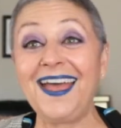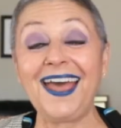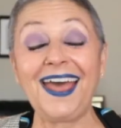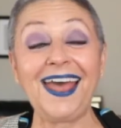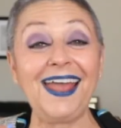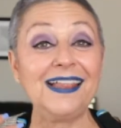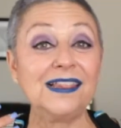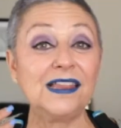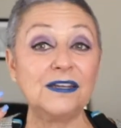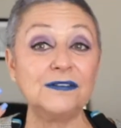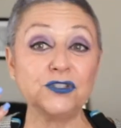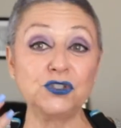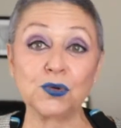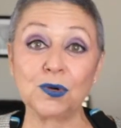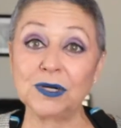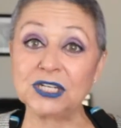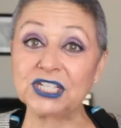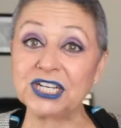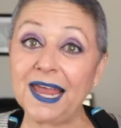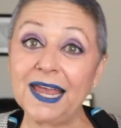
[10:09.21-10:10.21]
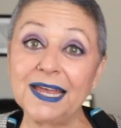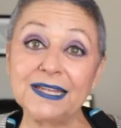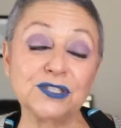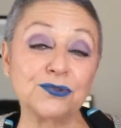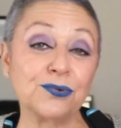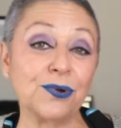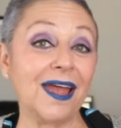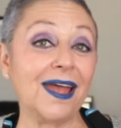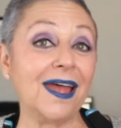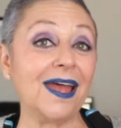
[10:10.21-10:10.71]
I love George
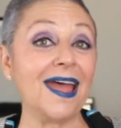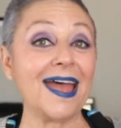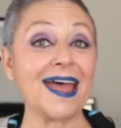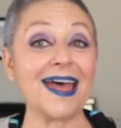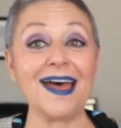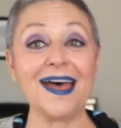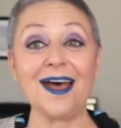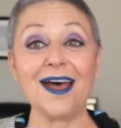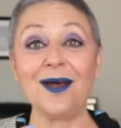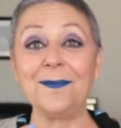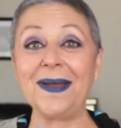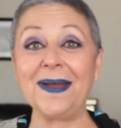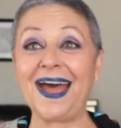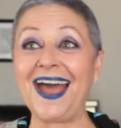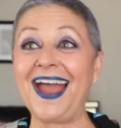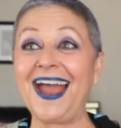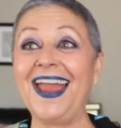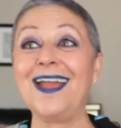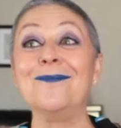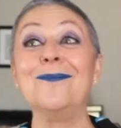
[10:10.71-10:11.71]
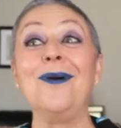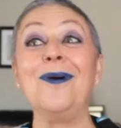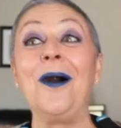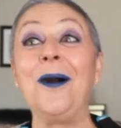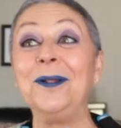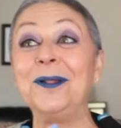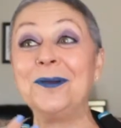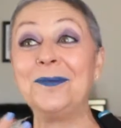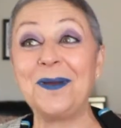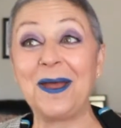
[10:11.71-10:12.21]
Ezra. Um, I am
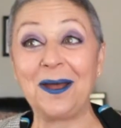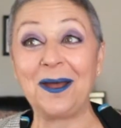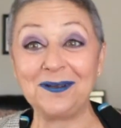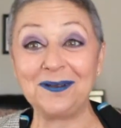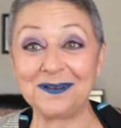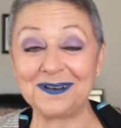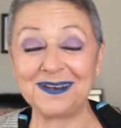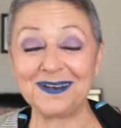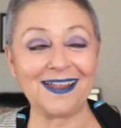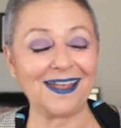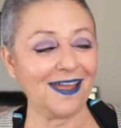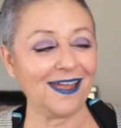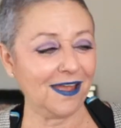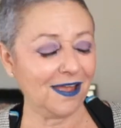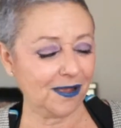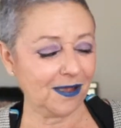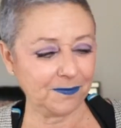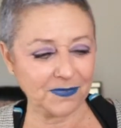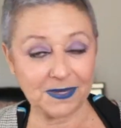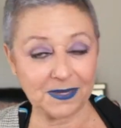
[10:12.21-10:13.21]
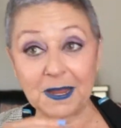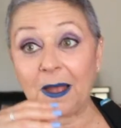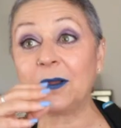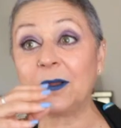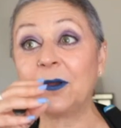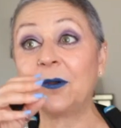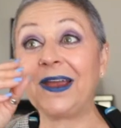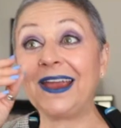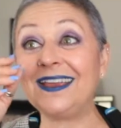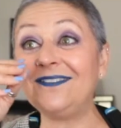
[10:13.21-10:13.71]
all about um, Yung
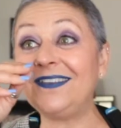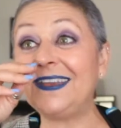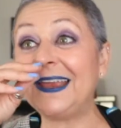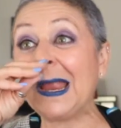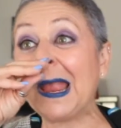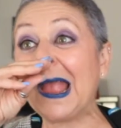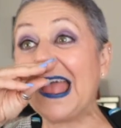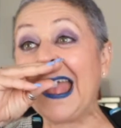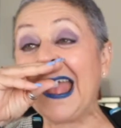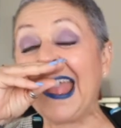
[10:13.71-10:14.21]
Gravy.